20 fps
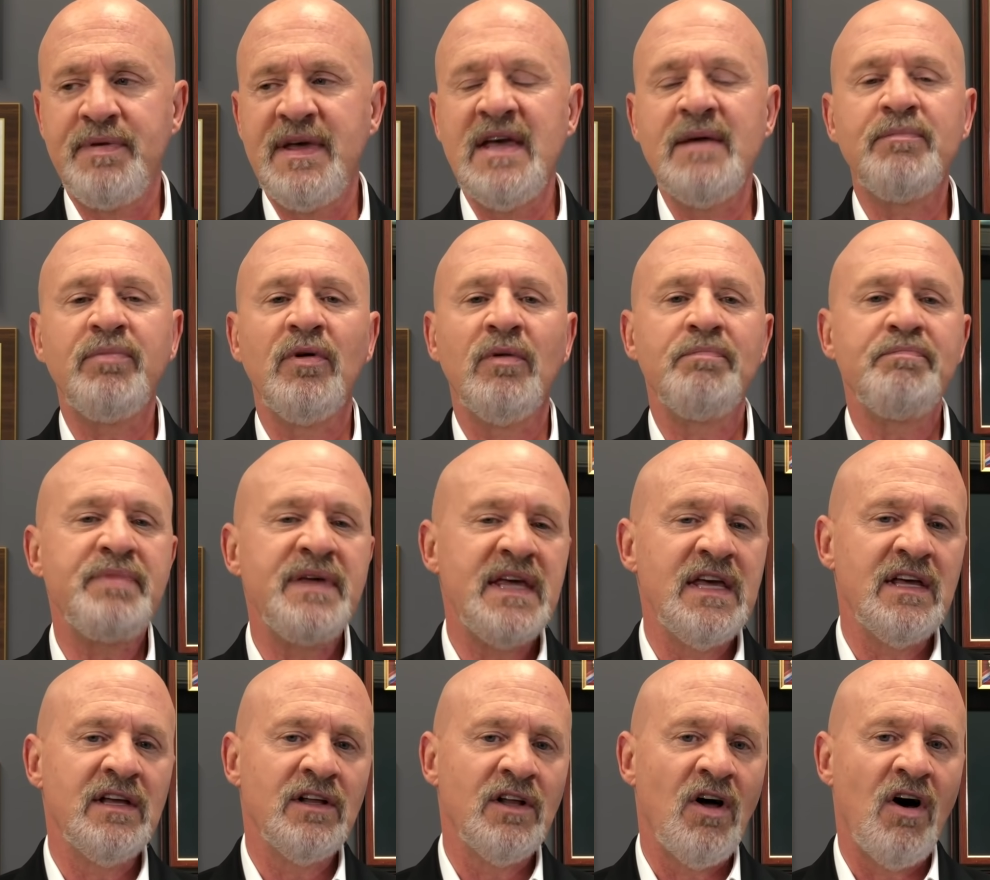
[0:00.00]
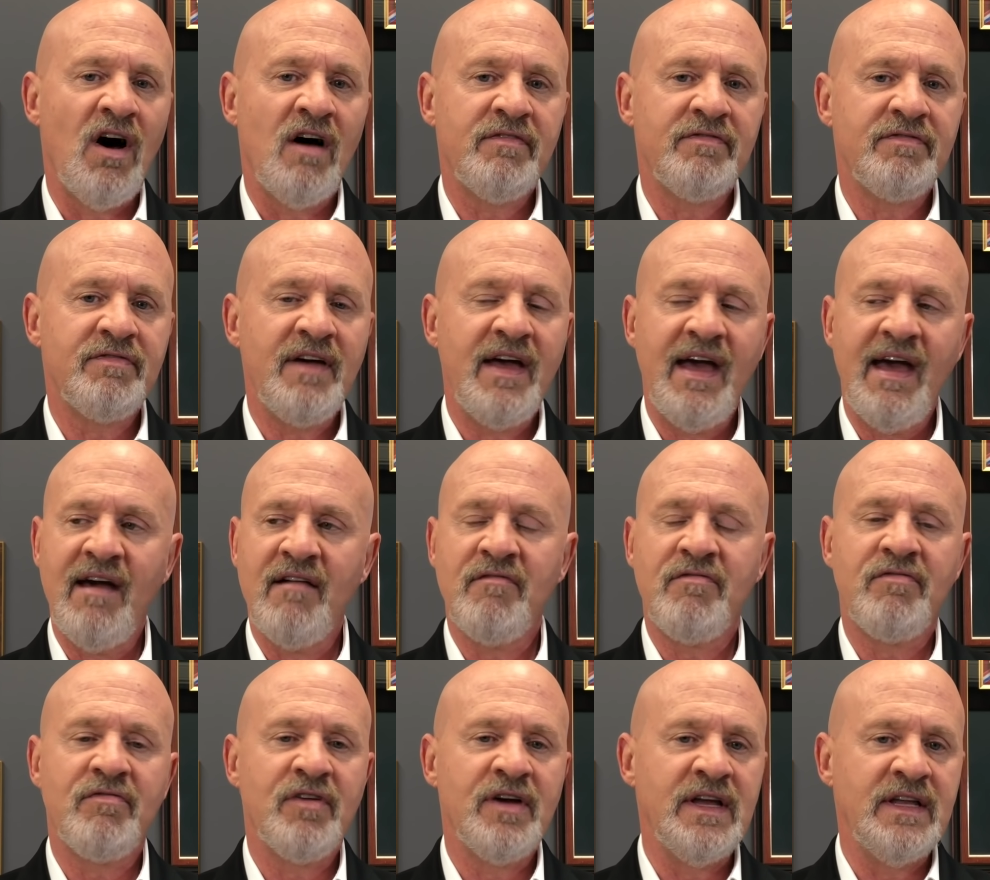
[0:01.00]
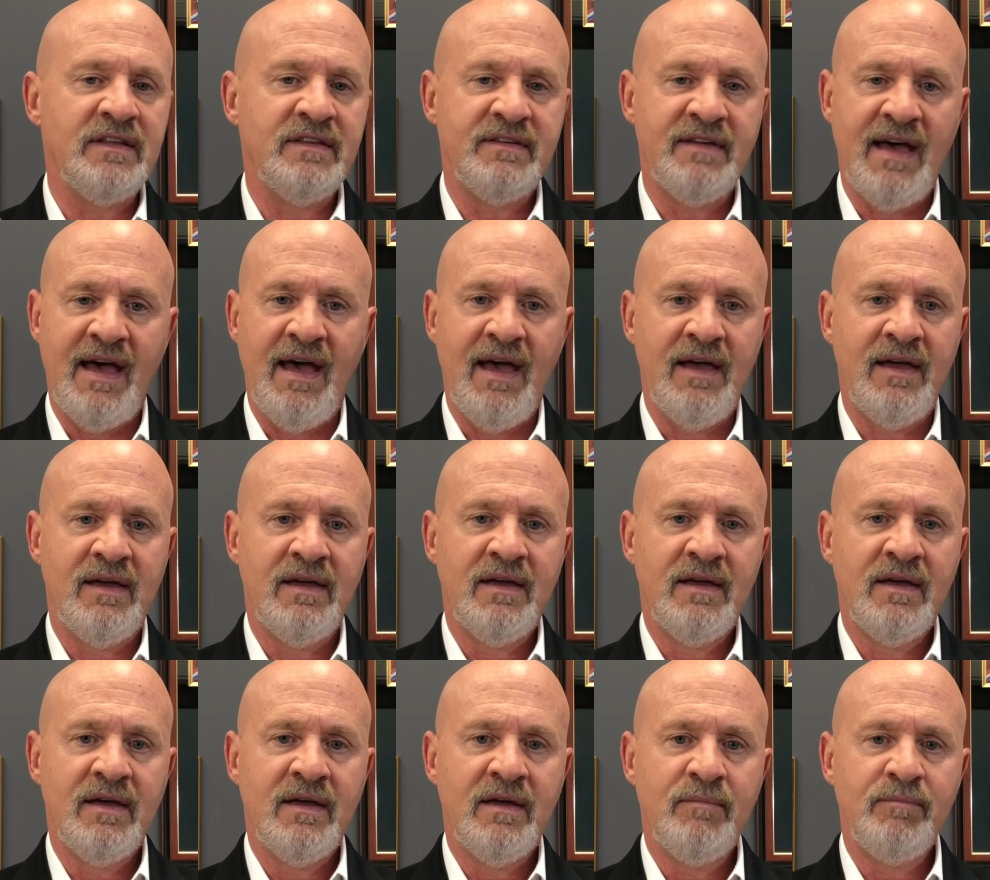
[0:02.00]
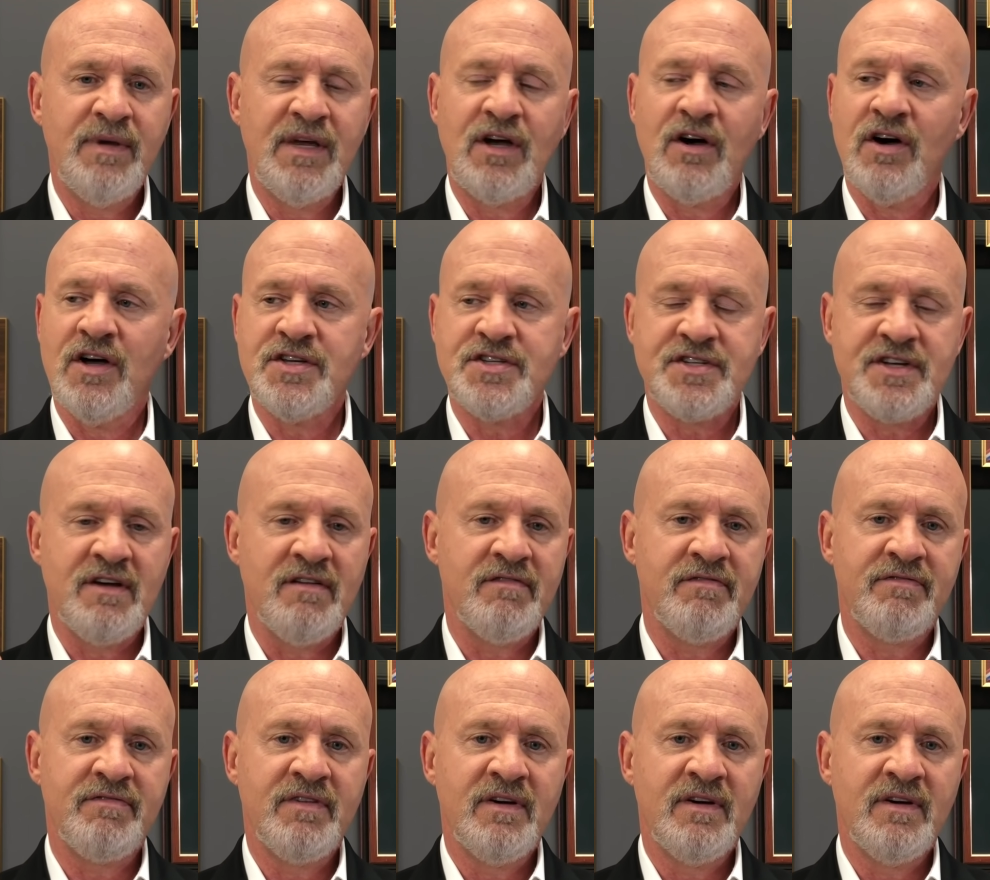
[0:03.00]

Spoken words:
People peel off every day because of